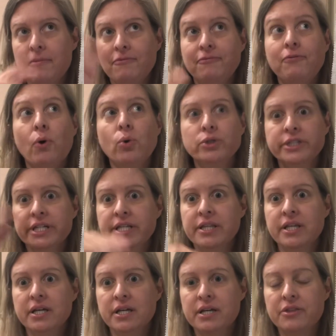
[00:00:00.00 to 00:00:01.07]
folding
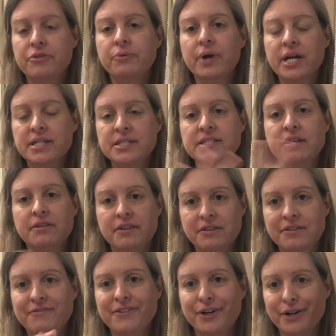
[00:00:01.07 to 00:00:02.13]
the thread so that
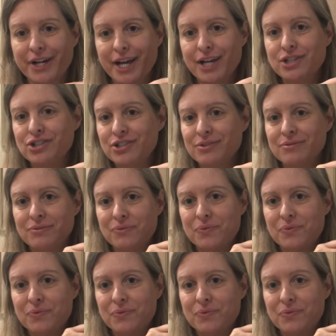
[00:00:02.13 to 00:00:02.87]
the variegation